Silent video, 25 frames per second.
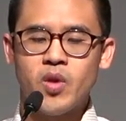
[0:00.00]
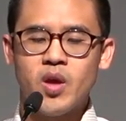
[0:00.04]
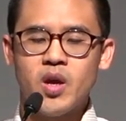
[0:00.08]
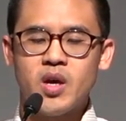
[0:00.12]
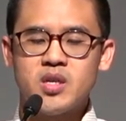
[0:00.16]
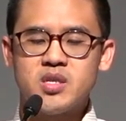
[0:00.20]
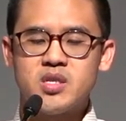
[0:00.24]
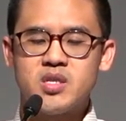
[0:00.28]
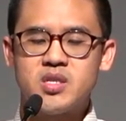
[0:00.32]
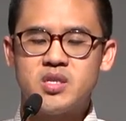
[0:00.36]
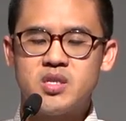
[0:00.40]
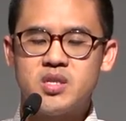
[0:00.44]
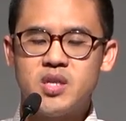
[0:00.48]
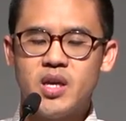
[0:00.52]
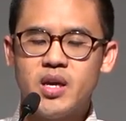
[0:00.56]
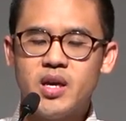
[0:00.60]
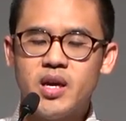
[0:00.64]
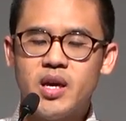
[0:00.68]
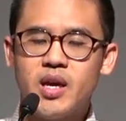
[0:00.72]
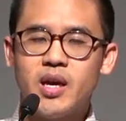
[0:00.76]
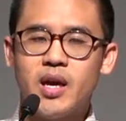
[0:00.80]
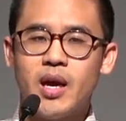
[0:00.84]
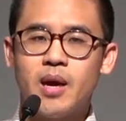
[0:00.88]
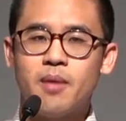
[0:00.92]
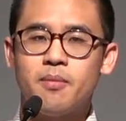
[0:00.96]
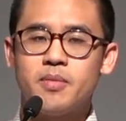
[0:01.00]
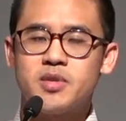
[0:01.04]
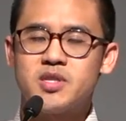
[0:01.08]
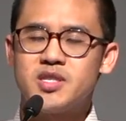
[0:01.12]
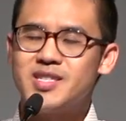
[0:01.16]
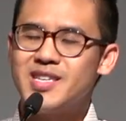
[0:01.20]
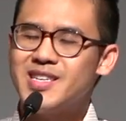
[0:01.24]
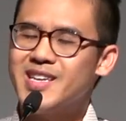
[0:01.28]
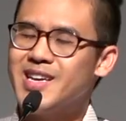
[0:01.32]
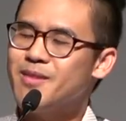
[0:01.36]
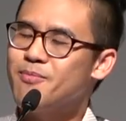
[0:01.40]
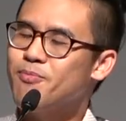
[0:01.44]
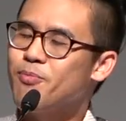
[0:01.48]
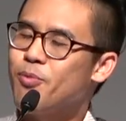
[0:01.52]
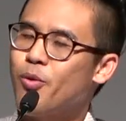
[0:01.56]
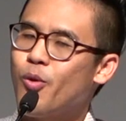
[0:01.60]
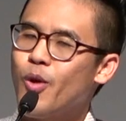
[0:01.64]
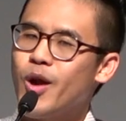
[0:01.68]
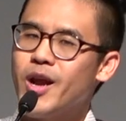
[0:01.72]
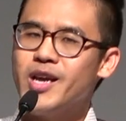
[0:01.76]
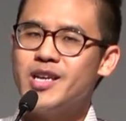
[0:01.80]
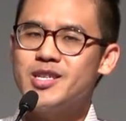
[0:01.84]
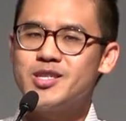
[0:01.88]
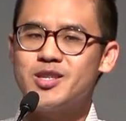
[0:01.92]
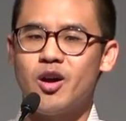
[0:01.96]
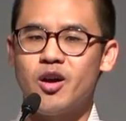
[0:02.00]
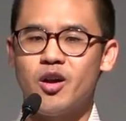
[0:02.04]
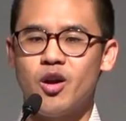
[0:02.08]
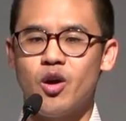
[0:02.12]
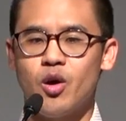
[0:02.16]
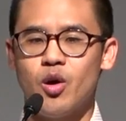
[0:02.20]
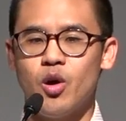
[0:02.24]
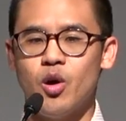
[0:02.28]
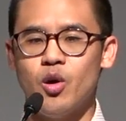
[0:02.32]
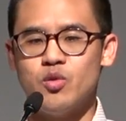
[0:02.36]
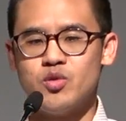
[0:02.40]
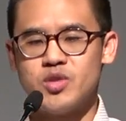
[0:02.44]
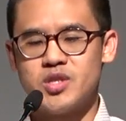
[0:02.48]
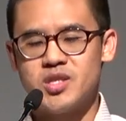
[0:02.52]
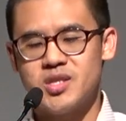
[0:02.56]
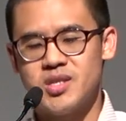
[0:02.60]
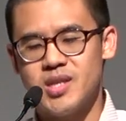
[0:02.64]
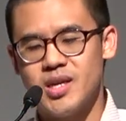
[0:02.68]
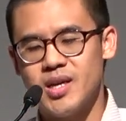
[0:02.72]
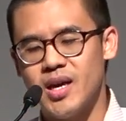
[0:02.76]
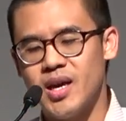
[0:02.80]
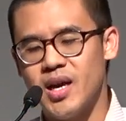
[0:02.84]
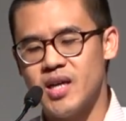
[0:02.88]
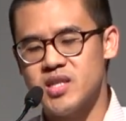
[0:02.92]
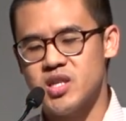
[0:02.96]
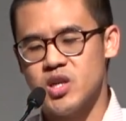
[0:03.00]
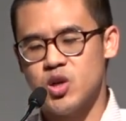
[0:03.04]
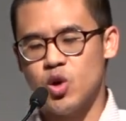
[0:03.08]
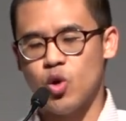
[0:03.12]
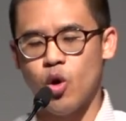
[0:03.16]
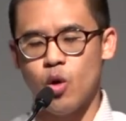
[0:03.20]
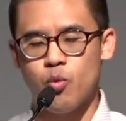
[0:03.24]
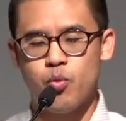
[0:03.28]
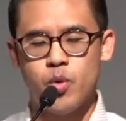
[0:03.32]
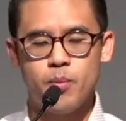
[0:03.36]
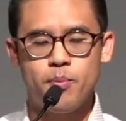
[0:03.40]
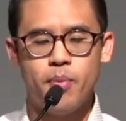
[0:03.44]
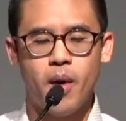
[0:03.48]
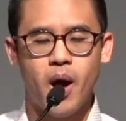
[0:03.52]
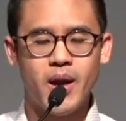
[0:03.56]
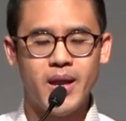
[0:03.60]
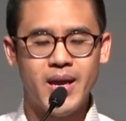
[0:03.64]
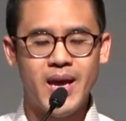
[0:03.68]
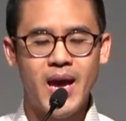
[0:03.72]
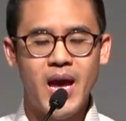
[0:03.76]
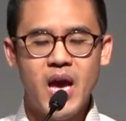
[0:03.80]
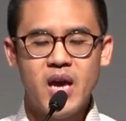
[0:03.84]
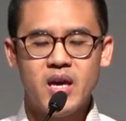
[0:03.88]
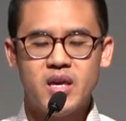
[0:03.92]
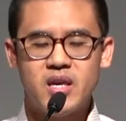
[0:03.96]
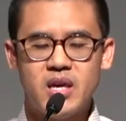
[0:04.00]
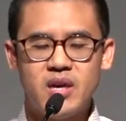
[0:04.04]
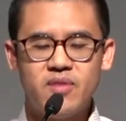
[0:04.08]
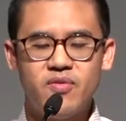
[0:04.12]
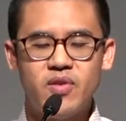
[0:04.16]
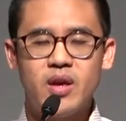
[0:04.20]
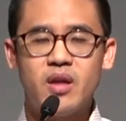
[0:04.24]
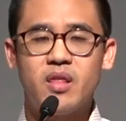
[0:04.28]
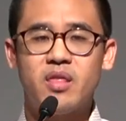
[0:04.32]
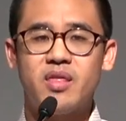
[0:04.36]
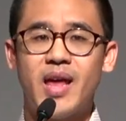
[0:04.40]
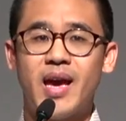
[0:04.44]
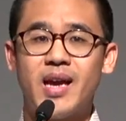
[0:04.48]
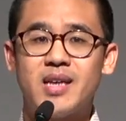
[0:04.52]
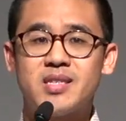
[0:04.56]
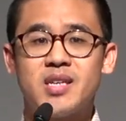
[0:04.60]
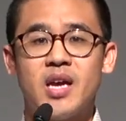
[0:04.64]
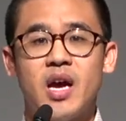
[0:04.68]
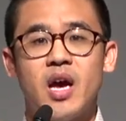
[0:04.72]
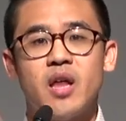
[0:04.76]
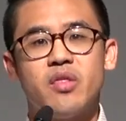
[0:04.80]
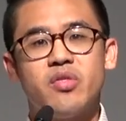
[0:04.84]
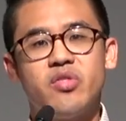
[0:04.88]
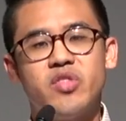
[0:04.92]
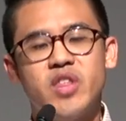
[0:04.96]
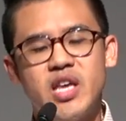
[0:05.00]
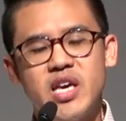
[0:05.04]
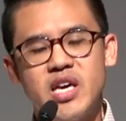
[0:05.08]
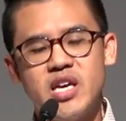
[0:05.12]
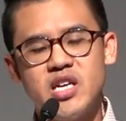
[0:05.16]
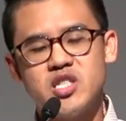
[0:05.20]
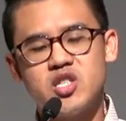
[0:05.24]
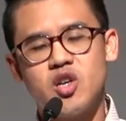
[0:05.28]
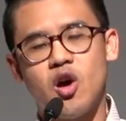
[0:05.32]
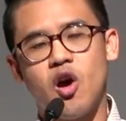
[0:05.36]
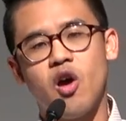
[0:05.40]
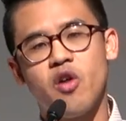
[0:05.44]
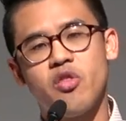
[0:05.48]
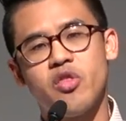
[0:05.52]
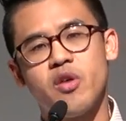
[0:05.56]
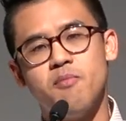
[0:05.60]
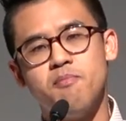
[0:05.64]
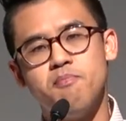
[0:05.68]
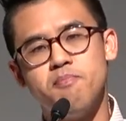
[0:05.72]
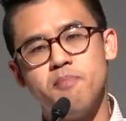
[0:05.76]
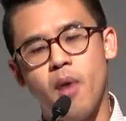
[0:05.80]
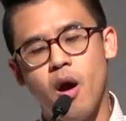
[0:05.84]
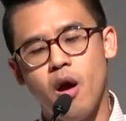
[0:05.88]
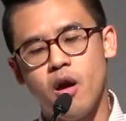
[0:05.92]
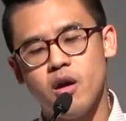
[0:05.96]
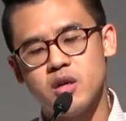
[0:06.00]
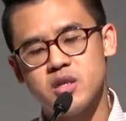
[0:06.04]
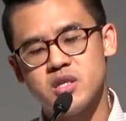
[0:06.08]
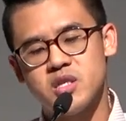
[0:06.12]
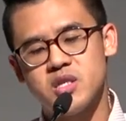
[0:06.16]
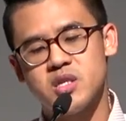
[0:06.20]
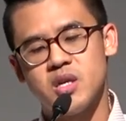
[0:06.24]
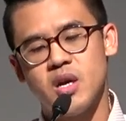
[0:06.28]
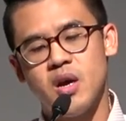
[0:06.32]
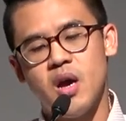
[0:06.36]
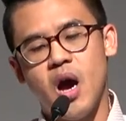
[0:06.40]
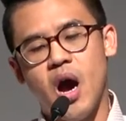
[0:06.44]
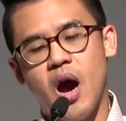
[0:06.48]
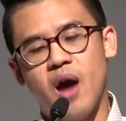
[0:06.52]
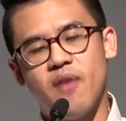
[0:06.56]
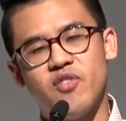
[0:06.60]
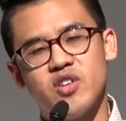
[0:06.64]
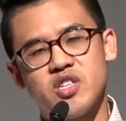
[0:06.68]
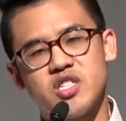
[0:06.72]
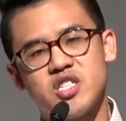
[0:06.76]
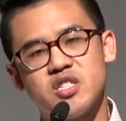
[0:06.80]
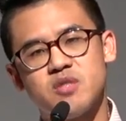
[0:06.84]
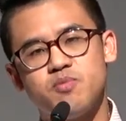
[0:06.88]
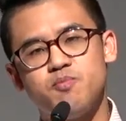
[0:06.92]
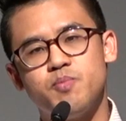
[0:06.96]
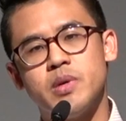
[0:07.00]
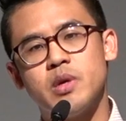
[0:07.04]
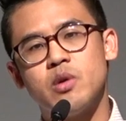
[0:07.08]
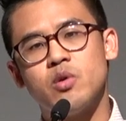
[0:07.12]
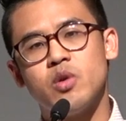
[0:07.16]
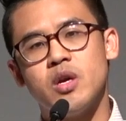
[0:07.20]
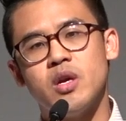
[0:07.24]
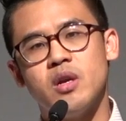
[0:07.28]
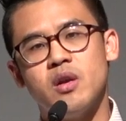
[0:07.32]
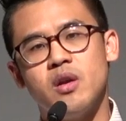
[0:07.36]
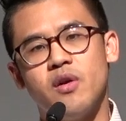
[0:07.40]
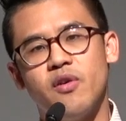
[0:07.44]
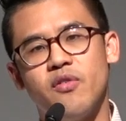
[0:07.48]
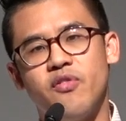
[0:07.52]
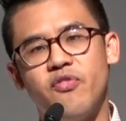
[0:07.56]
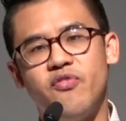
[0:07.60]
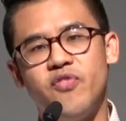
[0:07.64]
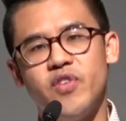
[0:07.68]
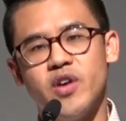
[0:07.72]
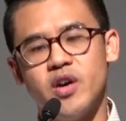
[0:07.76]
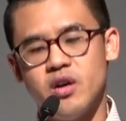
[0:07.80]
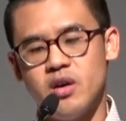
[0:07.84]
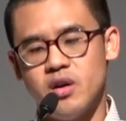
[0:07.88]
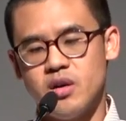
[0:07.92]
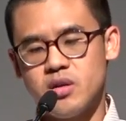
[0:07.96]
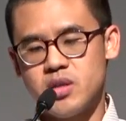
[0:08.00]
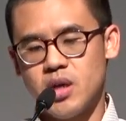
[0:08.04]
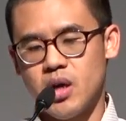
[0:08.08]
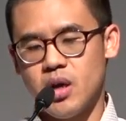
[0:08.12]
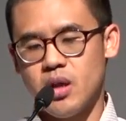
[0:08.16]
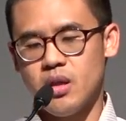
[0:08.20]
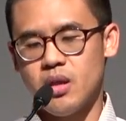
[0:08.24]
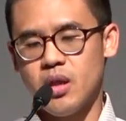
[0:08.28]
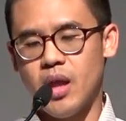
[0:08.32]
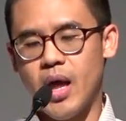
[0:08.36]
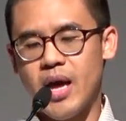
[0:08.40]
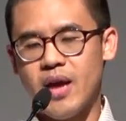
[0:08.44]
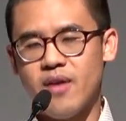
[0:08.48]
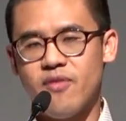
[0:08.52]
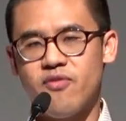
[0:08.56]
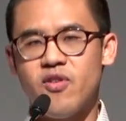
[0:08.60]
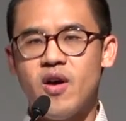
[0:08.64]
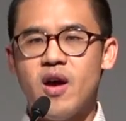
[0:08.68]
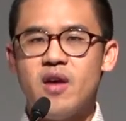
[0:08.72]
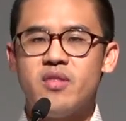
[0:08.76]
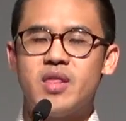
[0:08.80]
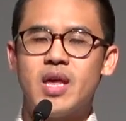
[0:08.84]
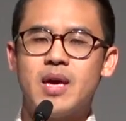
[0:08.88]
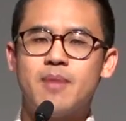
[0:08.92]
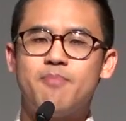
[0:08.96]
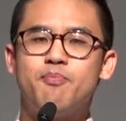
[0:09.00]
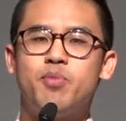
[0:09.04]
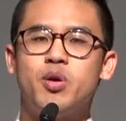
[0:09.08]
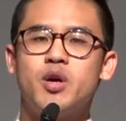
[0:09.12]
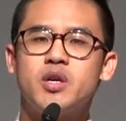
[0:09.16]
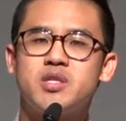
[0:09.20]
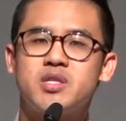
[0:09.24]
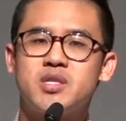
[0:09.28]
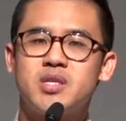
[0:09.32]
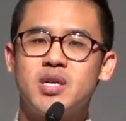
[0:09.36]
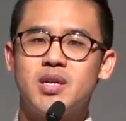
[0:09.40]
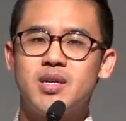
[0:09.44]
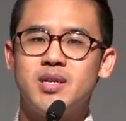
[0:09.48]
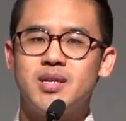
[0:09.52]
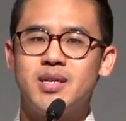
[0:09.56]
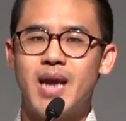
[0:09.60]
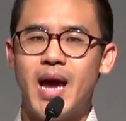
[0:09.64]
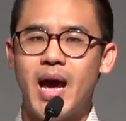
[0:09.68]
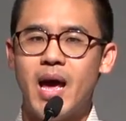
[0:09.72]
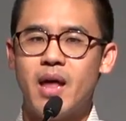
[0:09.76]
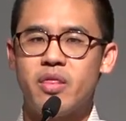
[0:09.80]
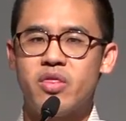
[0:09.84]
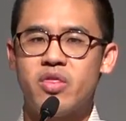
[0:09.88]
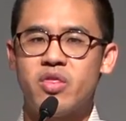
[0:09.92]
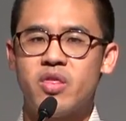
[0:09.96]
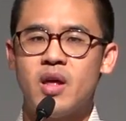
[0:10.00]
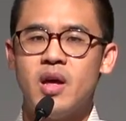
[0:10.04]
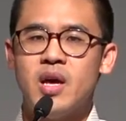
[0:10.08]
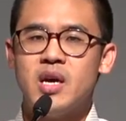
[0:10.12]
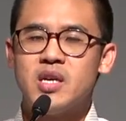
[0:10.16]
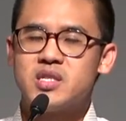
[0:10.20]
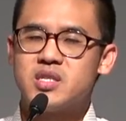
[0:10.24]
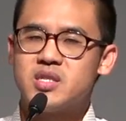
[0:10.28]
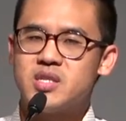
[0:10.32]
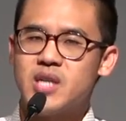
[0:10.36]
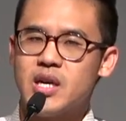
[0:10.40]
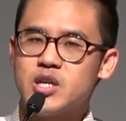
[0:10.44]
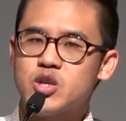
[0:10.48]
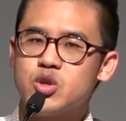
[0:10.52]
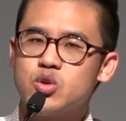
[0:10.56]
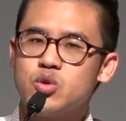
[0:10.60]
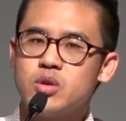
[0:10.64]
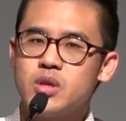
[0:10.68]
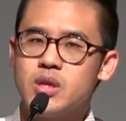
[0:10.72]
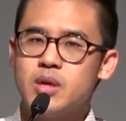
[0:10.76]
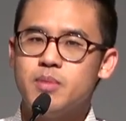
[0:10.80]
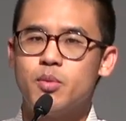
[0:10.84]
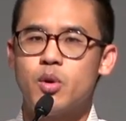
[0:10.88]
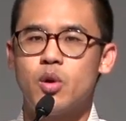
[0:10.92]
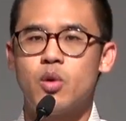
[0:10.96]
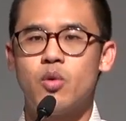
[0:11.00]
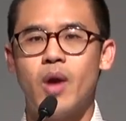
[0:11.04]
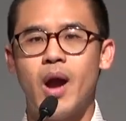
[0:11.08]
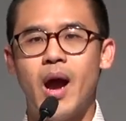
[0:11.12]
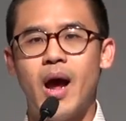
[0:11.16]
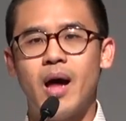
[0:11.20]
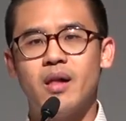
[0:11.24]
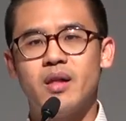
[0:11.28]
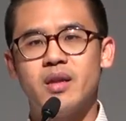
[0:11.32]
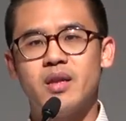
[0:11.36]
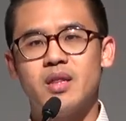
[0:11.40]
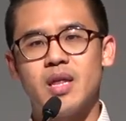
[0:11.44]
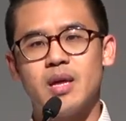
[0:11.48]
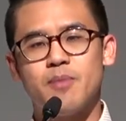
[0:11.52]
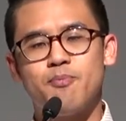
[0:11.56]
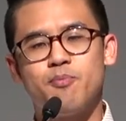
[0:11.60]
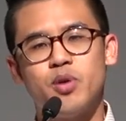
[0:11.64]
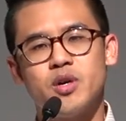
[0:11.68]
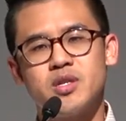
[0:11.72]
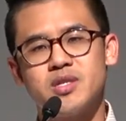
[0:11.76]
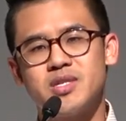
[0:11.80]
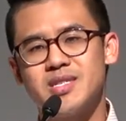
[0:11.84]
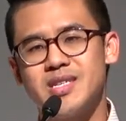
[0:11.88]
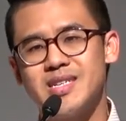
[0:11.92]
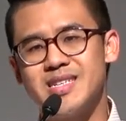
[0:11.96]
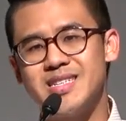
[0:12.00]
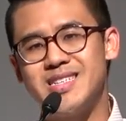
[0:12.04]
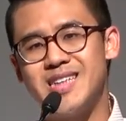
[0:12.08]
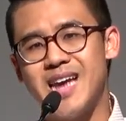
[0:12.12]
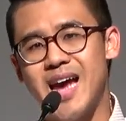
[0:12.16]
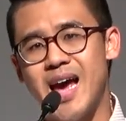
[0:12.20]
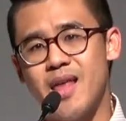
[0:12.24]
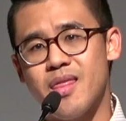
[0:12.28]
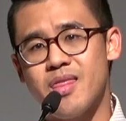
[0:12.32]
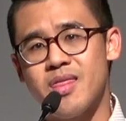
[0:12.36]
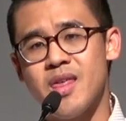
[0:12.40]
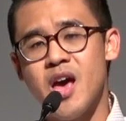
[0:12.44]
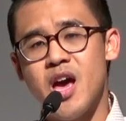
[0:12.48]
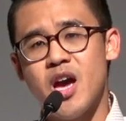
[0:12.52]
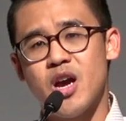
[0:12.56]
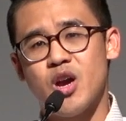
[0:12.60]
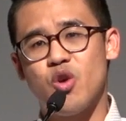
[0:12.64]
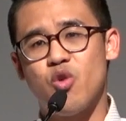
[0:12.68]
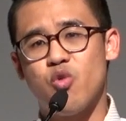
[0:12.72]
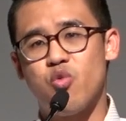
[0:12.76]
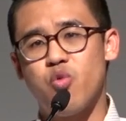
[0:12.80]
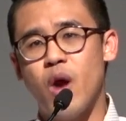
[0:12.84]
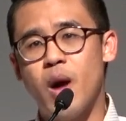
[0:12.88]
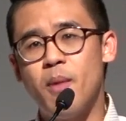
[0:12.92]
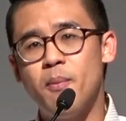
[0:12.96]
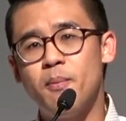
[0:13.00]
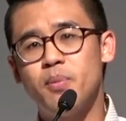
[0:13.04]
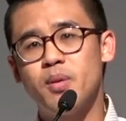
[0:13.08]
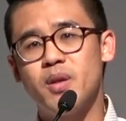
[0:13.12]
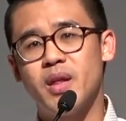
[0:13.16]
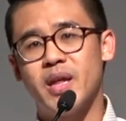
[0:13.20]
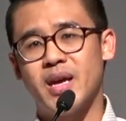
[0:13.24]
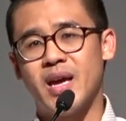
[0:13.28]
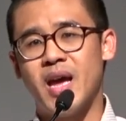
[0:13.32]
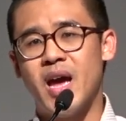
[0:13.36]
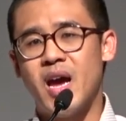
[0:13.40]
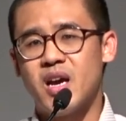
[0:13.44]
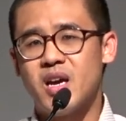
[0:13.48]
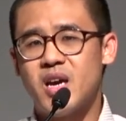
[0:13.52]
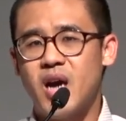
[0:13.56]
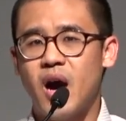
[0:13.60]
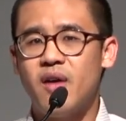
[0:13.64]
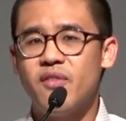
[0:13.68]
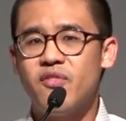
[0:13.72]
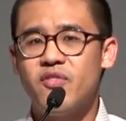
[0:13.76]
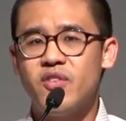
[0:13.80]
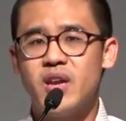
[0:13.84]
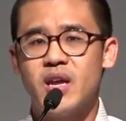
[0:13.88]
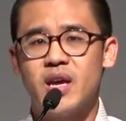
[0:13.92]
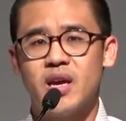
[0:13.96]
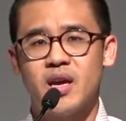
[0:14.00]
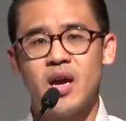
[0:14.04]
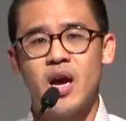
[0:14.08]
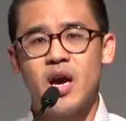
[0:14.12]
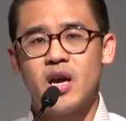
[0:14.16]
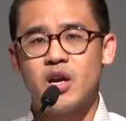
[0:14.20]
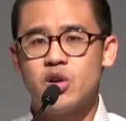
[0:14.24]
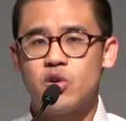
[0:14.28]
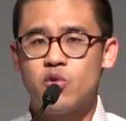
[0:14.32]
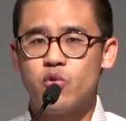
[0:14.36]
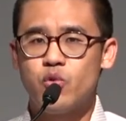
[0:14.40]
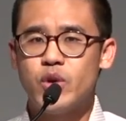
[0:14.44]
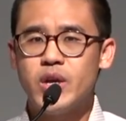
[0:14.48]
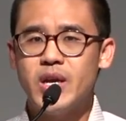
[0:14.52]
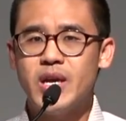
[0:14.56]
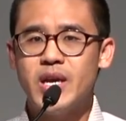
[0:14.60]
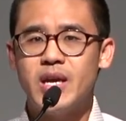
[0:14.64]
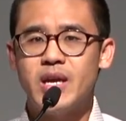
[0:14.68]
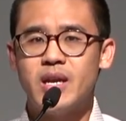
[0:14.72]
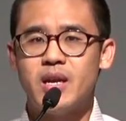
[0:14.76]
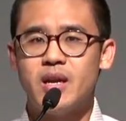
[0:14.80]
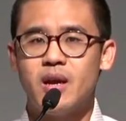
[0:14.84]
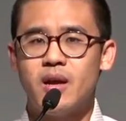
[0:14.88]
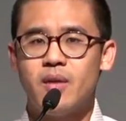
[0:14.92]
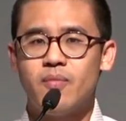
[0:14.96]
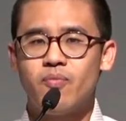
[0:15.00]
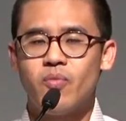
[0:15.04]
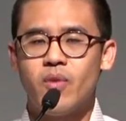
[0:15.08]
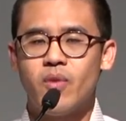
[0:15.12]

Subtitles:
Singing and singing praise on our own, singing as a corporate body, giving thanks. These are the marks of a Spirit-filled life. They put to death sexual immorality. They put to death grumbling, coveting, greed.